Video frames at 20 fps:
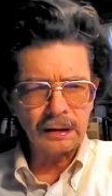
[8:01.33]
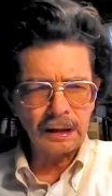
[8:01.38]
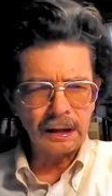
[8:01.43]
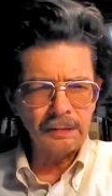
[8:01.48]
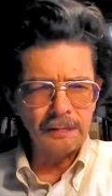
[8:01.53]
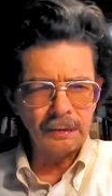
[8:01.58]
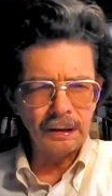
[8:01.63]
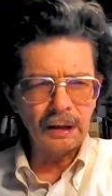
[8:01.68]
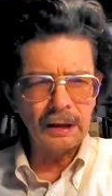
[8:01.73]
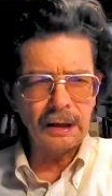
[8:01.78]

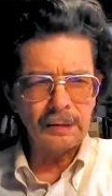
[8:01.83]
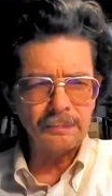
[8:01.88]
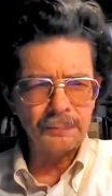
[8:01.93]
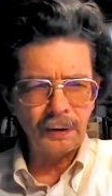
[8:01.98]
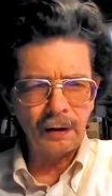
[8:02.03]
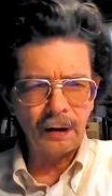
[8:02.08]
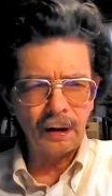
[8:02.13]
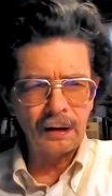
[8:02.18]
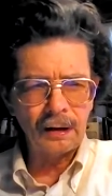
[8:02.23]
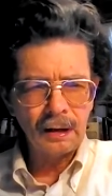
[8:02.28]
Keep looking
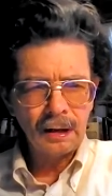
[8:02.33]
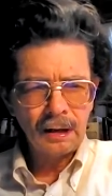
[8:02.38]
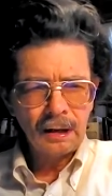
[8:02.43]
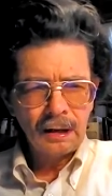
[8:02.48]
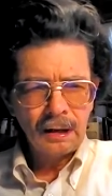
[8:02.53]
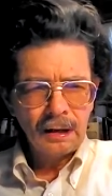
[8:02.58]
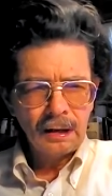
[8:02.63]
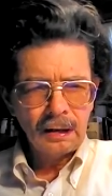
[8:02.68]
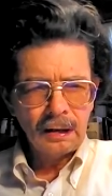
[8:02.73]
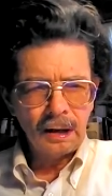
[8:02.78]
for it.
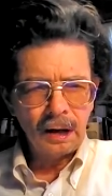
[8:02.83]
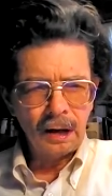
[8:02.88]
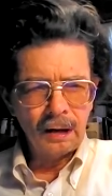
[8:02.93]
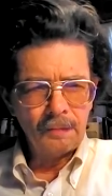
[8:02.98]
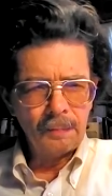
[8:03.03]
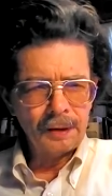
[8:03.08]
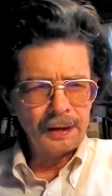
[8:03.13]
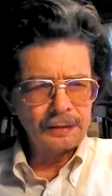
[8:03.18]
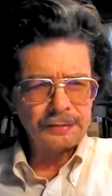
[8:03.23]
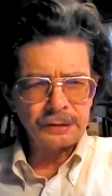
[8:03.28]

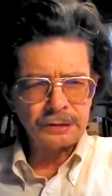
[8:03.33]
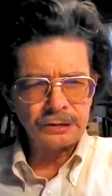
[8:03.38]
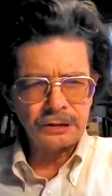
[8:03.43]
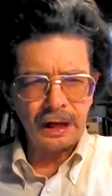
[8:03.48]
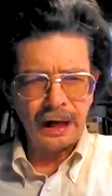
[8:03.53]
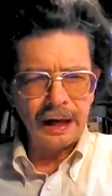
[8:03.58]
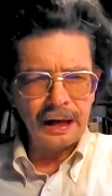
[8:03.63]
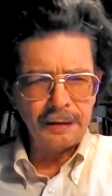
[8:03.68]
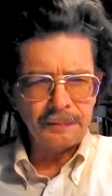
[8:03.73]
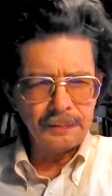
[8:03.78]
But at the
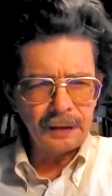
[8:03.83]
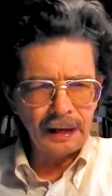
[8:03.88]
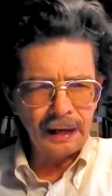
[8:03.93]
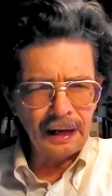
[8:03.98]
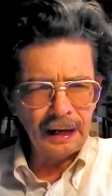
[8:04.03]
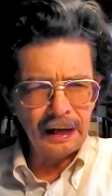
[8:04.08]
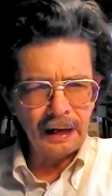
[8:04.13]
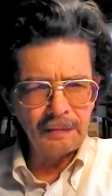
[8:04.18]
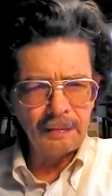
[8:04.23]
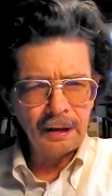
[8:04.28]
same
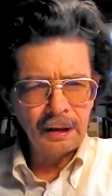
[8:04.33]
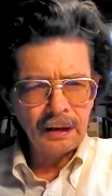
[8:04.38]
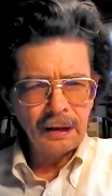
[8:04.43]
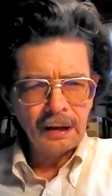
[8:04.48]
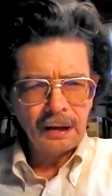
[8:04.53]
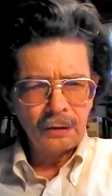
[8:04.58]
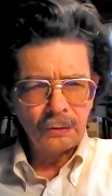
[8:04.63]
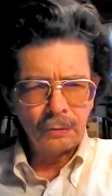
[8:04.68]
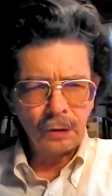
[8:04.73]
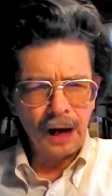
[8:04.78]
time,
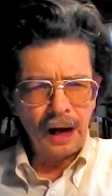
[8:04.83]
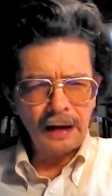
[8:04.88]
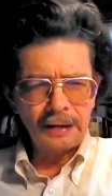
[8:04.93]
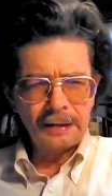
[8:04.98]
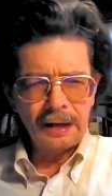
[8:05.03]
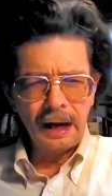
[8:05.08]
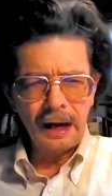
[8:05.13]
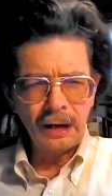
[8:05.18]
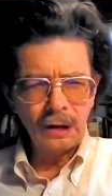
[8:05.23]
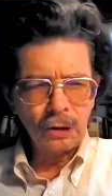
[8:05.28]
write
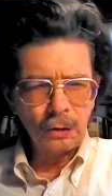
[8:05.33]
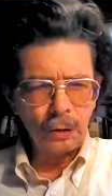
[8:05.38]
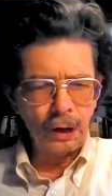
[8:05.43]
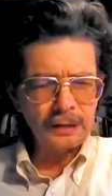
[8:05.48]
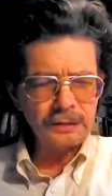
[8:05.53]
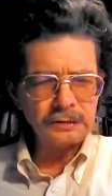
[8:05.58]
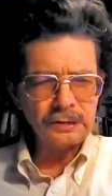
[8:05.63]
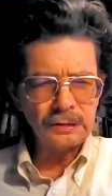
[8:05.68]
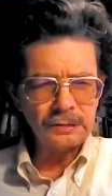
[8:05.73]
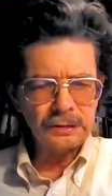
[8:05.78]
down
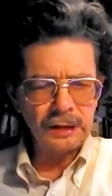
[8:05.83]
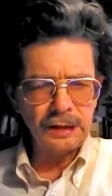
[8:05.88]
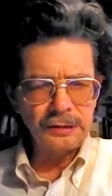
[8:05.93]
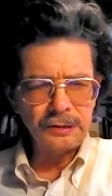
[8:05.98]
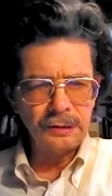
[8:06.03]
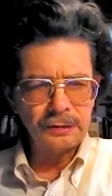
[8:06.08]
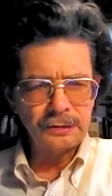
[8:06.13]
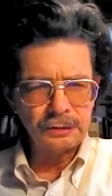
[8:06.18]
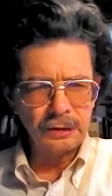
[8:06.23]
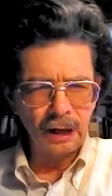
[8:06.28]
questions in
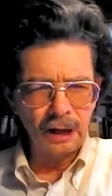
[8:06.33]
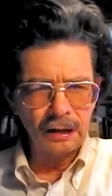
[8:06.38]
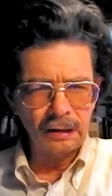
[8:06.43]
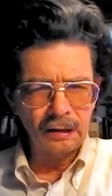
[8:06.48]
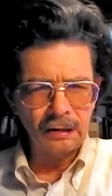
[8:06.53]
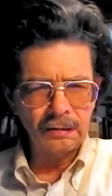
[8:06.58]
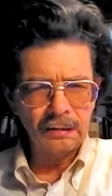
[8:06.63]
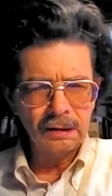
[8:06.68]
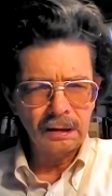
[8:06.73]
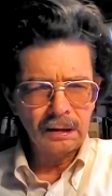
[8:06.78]
your
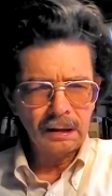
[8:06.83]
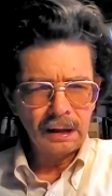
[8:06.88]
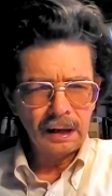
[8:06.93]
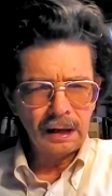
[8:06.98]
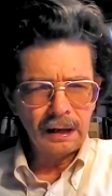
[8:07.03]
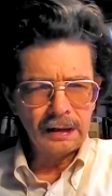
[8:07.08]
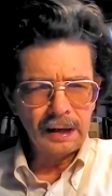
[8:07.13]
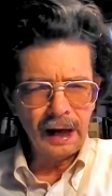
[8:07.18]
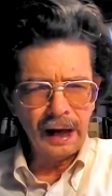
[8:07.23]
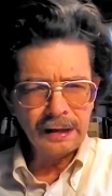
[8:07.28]
journal
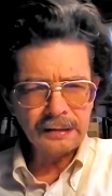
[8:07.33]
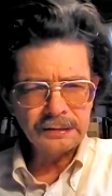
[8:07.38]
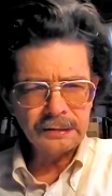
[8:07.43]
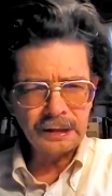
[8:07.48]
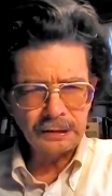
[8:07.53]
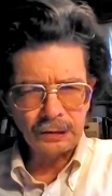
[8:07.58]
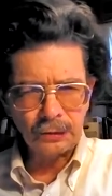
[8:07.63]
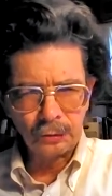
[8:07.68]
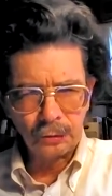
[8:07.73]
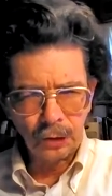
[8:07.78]
and ask
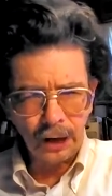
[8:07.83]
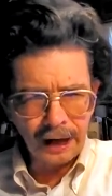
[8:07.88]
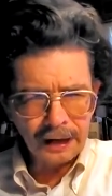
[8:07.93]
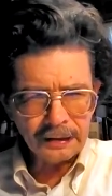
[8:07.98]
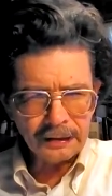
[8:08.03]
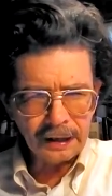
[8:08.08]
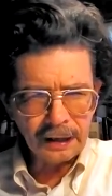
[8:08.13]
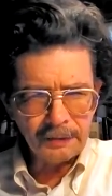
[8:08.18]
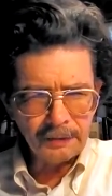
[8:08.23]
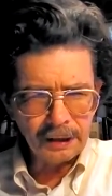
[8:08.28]
it
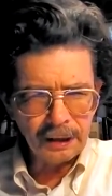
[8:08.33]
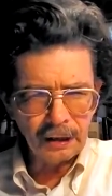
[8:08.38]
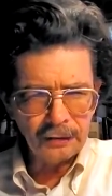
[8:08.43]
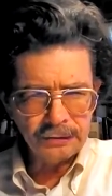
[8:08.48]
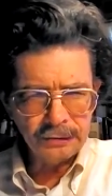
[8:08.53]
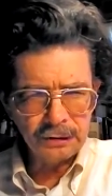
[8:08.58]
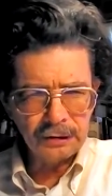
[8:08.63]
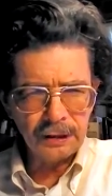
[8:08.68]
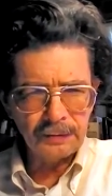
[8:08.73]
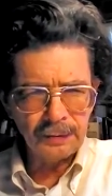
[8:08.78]
directly,
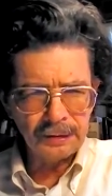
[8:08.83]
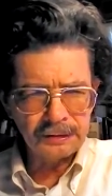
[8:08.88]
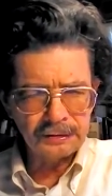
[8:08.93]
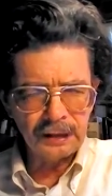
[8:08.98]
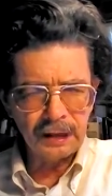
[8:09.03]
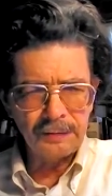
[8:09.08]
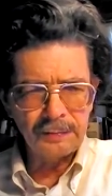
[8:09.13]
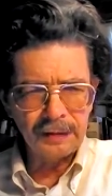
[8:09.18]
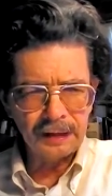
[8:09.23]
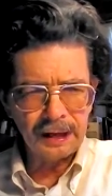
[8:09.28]
because you can
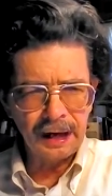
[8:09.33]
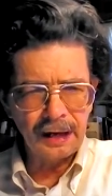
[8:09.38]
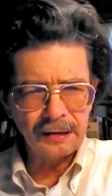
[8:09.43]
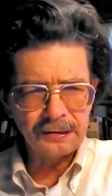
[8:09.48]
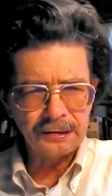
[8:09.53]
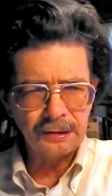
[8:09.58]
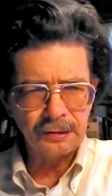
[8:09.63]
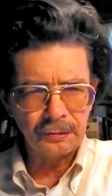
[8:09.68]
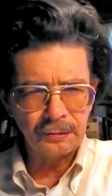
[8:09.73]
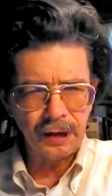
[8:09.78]
receive the
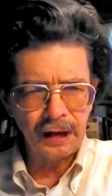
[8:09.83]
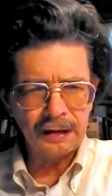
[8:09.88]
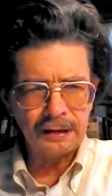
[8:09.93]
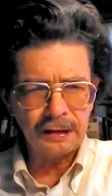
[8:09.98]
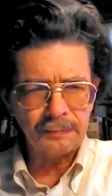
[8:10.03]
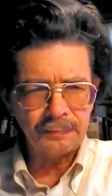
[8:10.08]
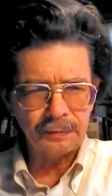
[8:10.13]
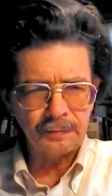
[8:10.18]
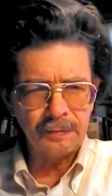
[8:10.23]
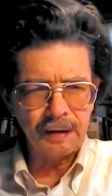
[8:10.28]
answer
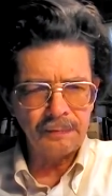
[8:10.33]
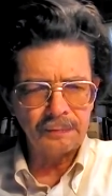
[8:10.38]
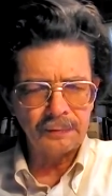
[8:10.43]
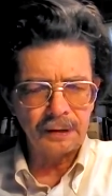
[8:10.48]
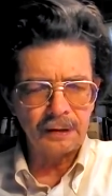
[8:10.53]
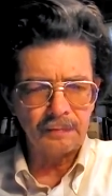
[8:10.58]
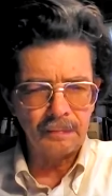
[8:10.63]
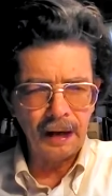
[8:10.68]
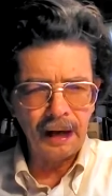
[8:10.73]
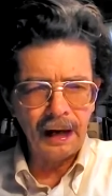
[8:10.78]
directly from
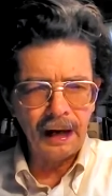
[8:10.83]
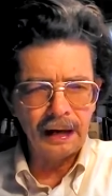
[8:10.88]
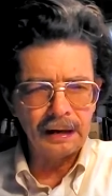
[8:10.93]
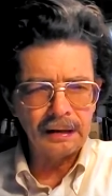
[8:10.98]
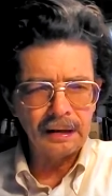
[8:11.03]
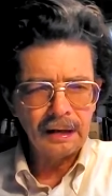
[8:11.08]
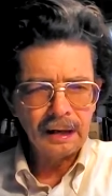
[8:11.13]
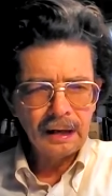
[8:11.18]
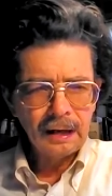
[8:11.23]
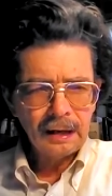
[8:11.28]
infinite
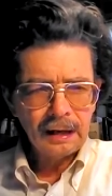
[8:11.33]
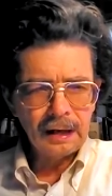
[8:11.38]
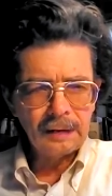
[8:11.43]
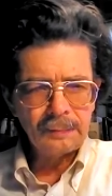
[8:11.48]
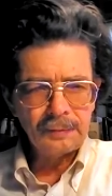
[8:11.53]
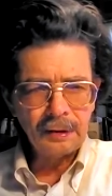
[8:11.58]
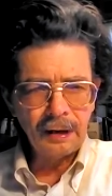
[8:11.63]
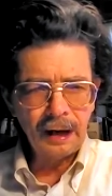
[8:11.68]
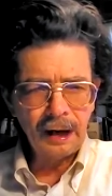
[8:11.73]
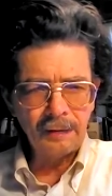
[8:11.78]
mind
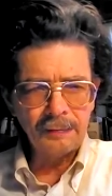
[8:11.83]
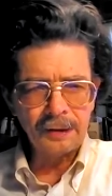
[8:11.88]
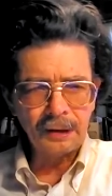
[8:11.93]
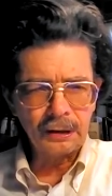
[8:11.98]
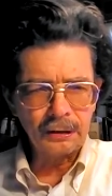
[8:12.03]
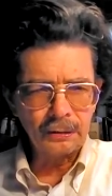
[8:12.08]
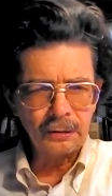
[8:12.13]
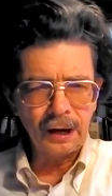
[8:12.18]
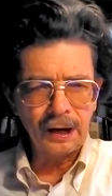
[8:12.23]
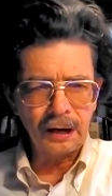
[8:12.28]
if you have the
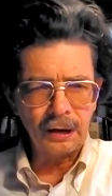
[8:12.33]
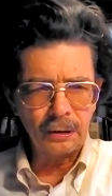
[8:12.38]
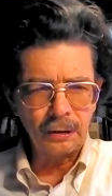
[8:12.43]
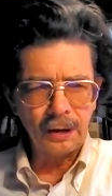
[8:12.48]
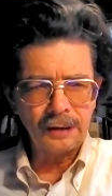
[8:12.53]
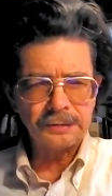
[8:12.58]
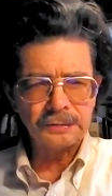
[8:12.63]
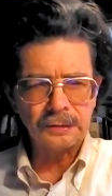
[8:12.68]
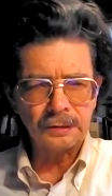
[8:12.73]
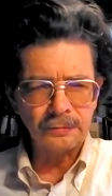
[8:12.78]
correct
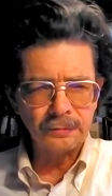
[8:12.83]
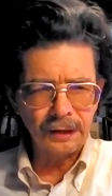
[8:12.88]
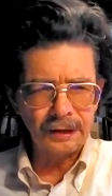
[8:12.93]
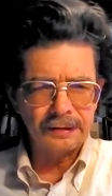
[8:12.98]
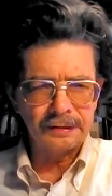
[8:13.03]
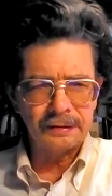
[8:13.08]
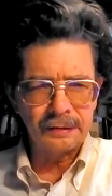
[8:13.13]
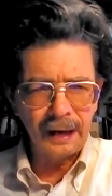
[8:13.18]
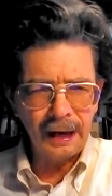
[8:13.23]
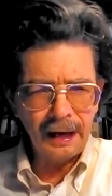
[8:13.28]
question
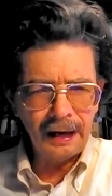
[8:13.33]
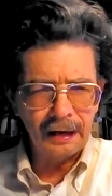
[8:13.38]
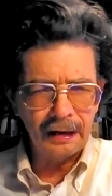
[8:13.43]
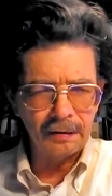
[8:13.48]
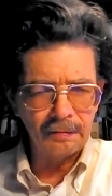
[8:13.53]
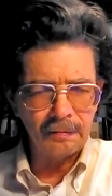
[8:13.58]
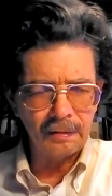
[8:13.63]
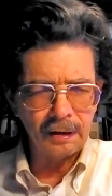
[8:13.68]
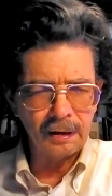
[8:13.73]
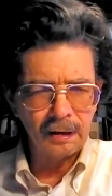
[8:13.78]
written down.